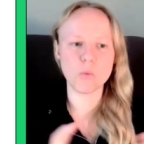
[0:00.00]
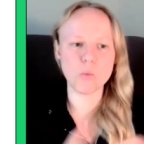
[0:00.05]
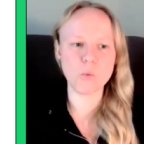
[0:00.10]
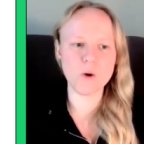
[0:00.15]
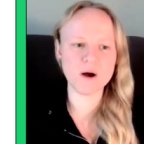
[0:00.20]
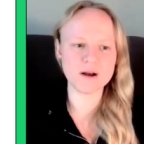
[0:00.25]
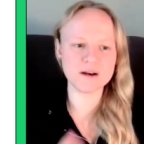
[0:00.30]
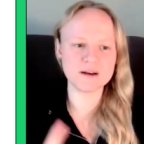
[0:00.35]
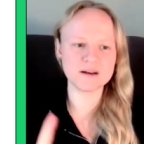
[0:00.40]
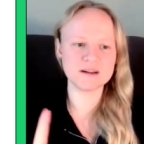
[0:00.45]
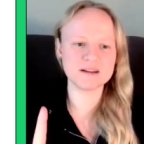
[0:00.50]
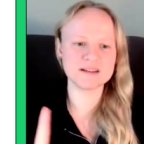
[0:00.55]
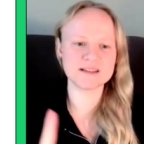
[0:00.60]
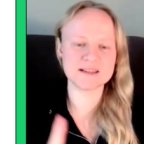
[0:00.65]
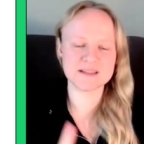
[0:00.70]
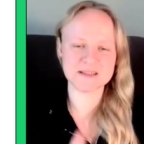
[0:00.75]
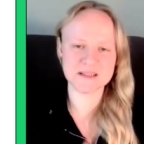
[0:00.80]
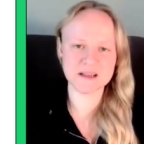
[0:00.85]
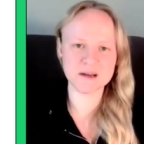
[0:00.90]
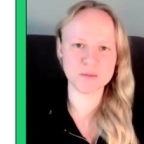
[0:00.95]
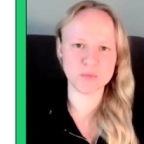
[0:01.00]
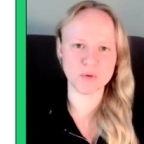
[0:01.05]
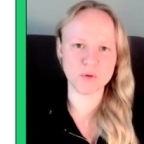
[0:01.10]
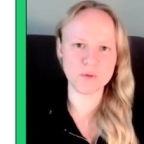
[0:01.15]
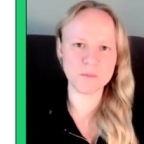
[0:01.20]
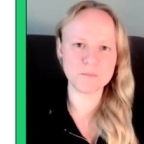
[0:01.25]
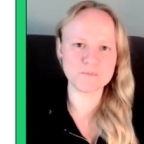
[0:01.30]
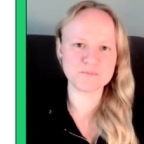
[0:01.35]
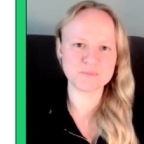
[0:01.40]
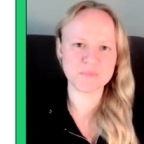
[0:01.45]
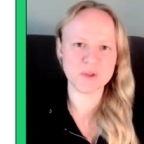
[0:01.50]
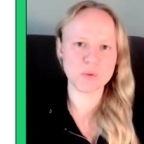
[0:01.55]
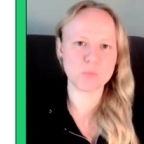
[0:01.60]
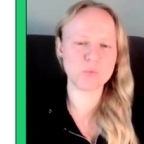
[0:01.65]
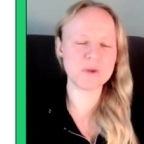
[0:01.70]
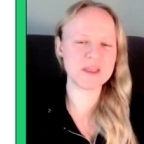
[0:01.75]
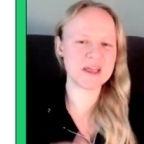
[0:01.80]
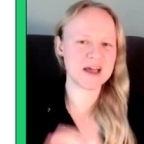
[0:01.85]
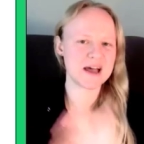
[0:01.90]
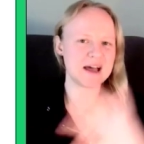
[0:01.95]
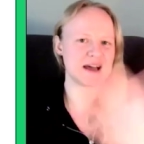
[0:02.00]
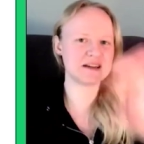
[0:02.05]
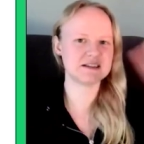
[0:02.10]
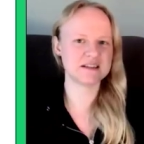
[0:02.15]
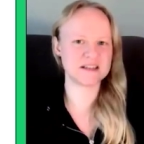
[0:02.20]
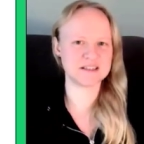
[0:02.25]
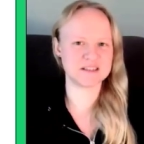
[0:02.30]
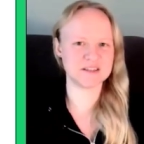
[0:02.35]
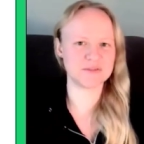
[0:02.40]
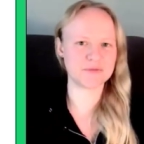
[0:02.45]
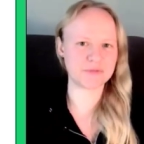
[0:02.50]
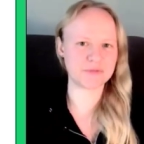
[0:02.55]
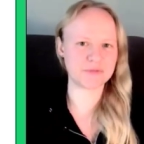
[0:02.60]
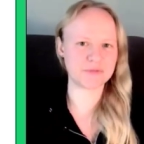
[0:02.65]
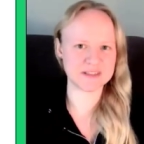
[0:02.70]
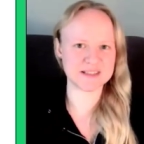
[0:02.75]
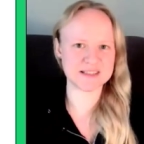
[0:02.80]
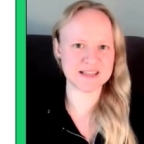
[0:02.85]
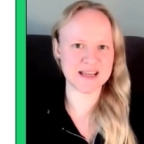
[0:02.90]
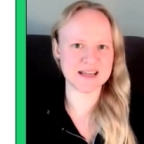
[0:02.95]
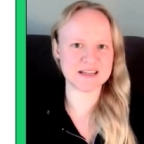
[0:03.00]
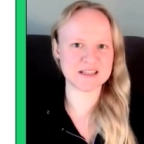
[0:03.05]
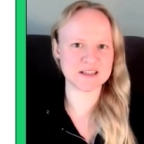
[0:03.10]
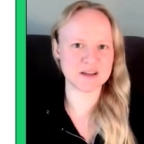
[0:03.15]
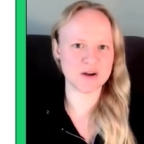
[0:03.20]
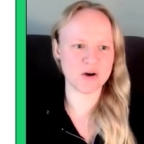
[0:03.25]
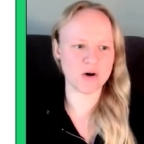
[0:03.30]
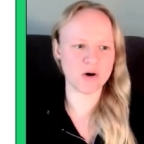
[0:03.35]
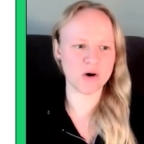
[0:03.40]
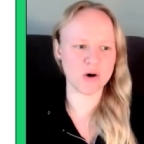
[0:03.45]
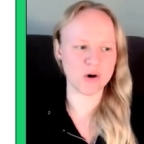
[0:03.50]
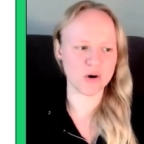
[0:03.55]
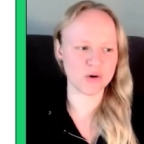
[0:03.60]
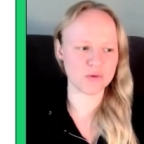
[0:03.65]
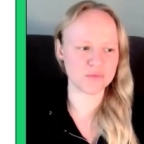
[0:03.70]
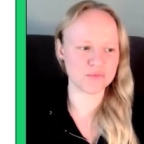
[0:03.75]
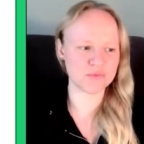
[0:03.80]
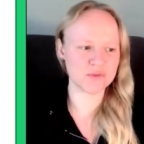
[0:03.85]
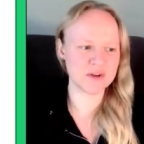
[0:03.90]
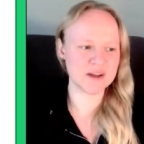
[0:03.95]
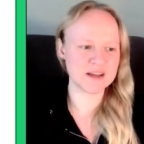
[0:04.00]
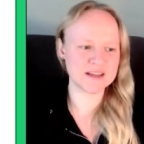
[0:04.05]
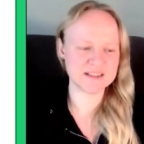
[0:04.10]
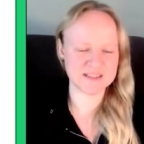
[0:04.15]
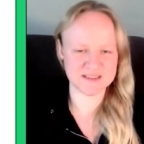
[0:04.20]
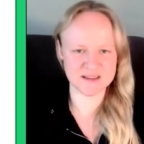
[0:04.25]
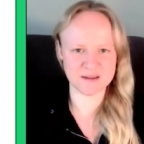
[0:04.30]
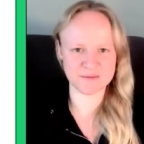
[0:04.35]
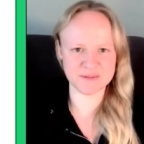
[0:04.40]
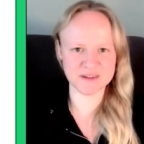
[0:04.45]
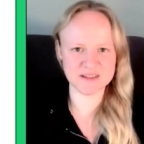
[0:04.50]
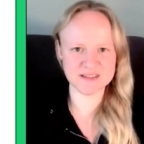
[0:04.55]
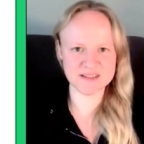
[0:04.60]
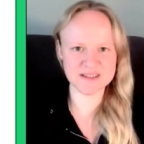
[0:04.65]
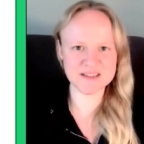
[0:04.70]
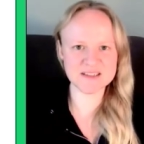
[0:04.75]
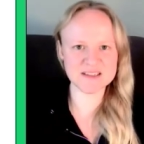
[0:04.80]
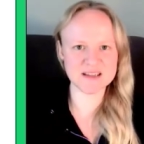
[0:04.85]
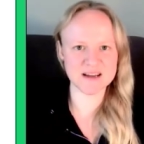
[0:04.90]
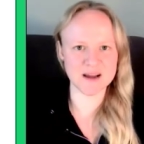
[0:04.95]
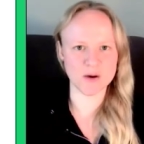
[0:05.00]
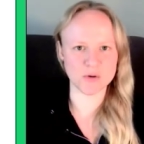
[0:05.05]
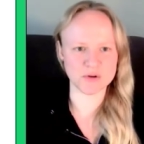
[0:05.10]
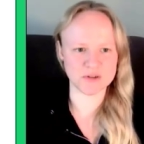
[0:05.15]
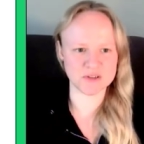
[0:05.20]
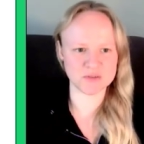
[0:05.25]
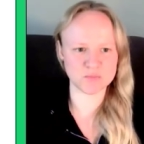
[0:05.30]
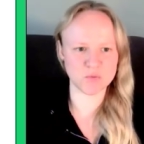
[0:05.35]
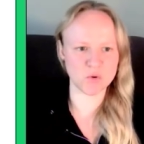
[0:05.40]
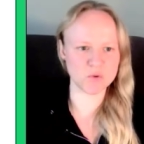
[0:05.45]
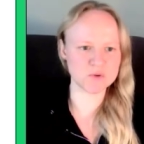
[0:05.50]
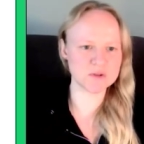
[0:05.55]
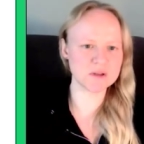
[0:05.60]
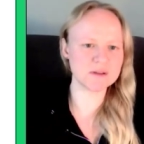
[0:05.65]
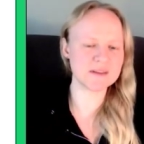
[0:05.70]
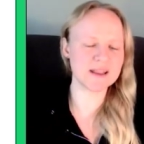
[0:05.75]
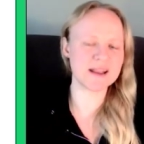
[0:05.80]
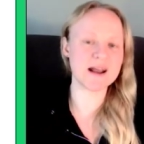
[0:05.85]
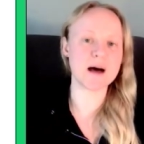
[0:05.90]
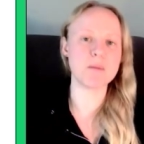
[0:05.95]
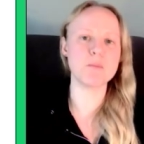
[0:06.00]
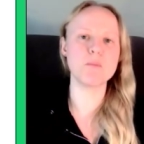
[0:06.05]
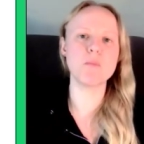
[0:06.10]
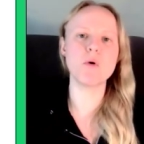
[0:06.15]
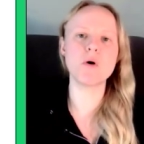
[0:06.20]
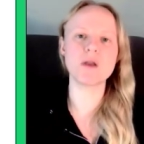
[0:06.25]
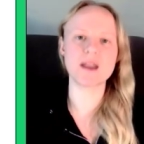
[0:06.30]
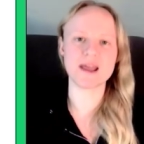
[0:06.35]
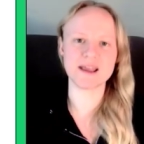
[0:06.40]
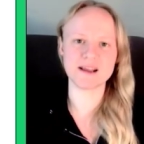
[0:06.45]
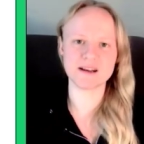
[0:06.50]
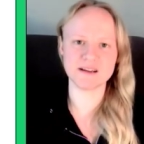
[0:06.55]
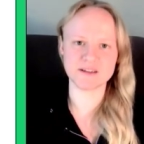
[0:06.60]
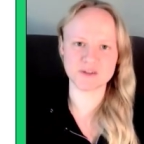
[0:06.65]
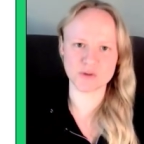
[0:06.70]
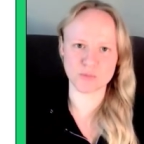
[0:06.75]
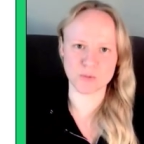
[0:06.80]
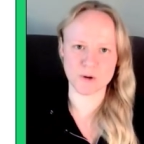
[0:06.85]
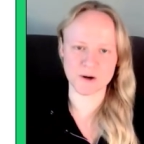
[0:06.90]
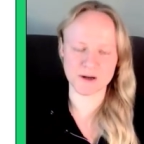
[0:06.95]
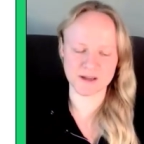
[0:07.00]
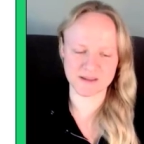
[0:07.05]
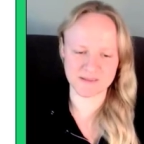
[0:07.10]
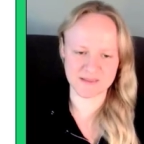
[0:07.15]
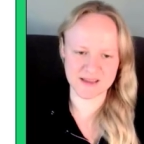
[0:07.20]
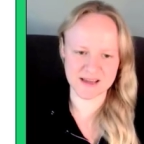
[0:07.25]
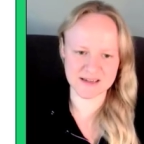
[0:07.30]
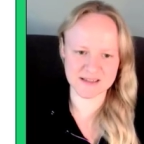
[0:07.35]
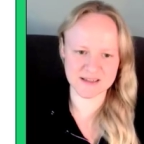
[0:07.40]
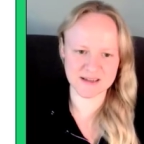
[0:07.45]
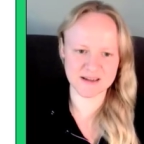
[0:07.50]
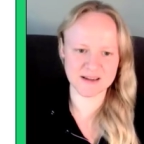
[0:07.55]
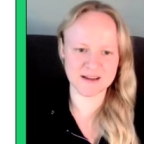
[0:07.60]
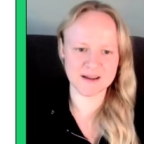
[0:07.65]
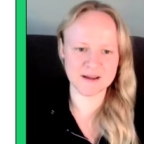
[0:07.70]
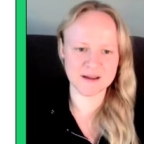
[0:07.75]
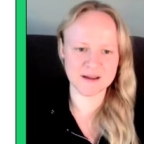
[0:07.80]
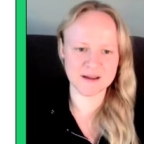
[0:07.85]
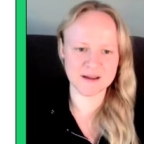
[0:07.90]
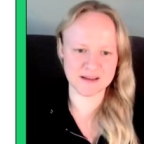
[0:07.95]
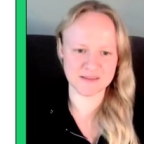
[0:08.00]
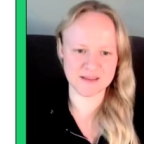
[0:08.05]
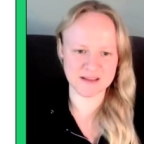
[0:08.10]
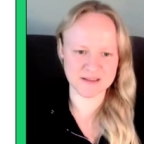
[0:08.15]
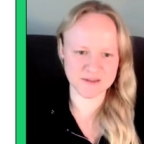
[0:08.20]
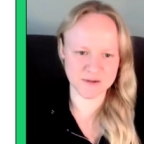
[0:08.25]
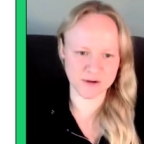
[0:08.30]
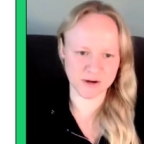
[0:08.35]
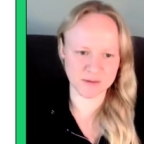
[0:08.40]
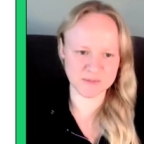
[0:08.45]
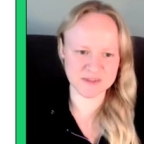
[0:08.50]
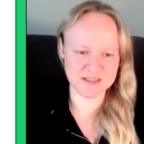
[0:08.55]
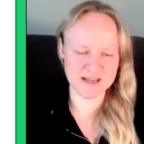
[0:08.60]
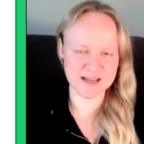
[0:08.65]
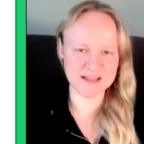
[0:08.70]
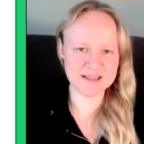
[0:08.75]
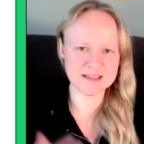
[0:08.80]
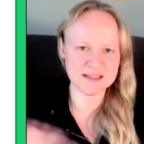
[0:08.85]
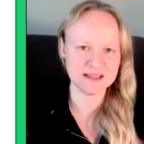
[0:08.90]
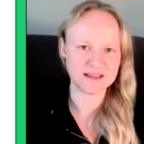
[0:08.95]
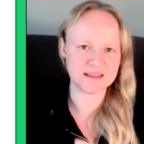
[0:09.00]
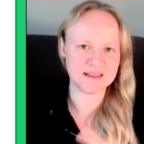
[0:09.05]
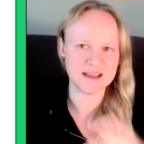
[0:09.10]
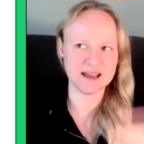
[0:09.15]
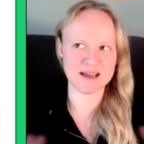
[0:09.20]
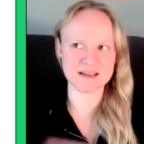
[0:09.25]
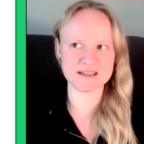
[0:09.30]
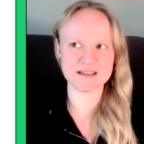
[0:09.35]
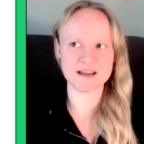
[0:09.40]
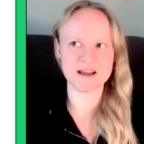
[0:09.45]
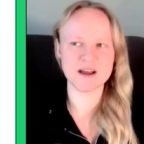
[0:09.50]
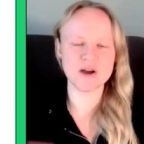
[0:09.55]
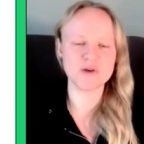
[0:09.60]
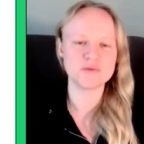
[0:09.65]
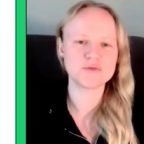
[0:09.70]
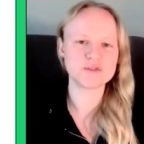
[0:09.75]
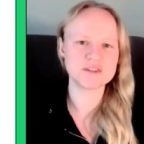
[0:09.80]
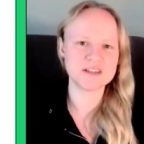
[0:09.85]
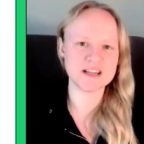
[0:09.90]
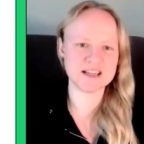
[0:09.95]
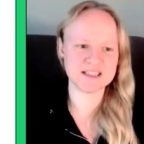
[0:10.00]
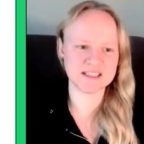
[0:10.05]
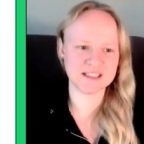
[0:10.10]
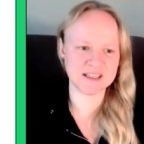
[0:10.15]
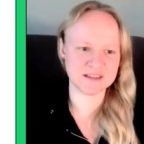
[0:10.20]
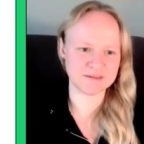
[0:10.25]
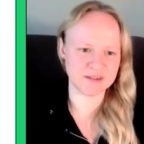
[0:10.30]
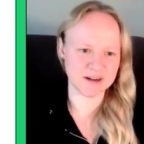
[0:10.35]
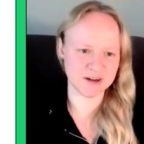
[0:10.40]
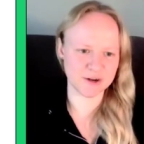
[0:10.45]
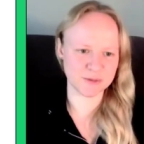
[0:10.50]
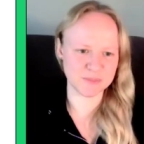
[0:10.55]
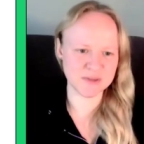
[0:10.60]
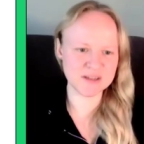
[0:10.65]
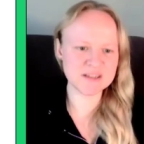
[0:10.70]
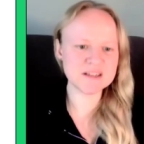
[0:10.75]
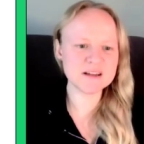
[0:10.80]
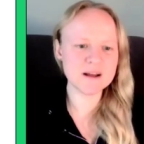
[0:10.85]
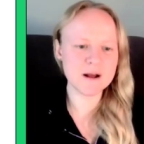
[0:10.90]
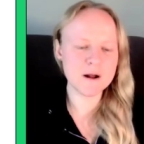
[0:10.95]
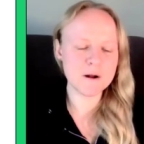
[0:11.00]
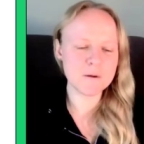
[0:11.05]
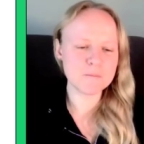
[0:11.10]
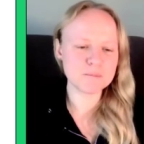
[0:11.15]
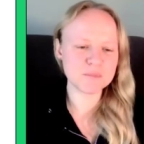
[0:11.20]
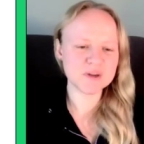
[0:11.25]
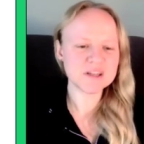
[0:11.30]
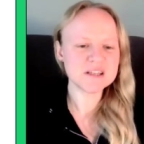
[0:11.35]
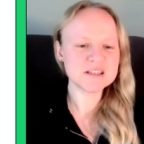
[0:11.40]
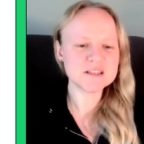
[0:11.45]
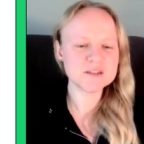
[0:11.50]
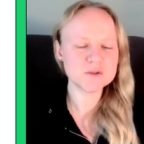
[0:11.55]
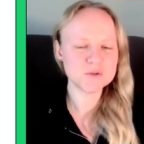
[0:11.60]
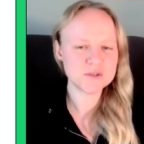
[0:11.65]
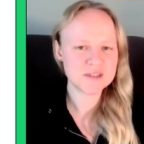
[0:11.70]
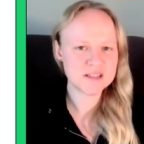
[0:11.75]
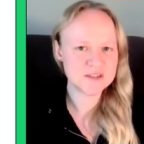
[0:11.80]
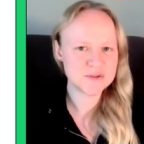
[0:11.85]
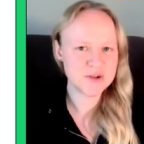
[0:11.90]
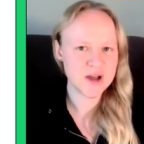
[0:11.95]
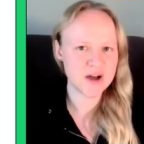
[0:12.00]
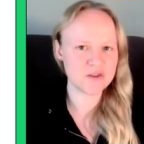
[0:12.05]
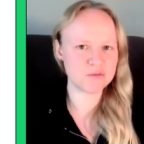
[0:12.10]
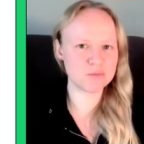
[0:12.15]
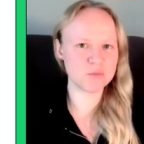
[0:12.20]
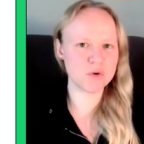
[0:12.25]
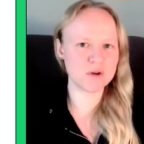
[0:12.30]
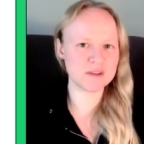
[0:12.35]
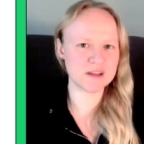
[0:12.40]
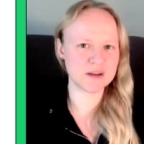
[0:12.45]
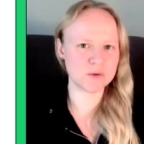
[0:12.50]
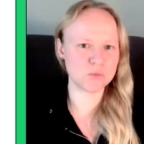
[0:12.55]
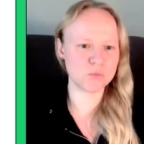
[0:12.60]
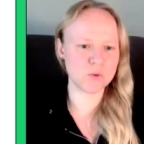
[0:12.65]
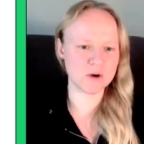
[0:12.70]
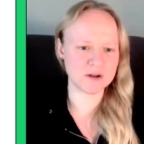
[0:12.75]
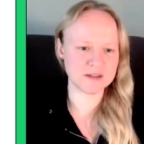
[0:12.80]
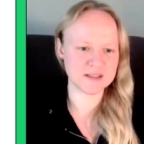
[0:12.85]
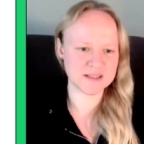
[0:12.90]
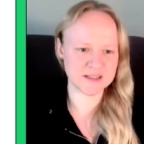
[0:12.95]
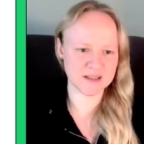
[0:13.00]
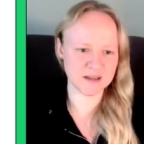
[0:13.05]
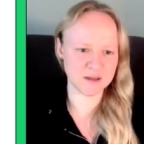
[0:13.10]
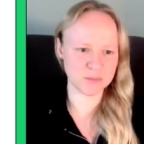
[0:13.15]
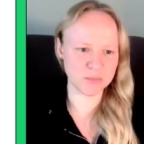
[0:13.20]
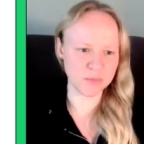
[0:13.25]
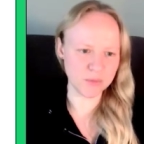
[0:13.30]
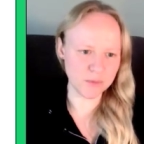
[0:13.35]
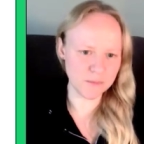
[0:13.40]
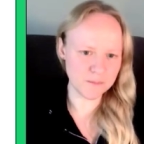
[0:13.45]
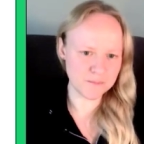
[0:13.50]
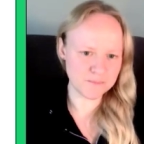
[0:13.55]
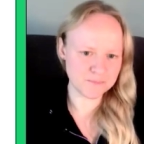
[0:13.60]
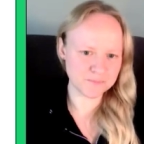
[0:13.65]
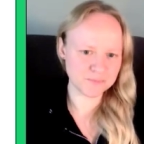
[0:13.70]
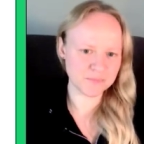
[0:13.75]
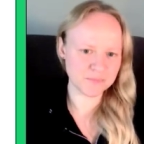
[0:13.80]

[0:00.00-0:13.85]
one syllable, we had a different set of suffixes at our disposal that are more likely to work in that in that circumstance, in that phonetic environment. But as soon as you have more than one syllable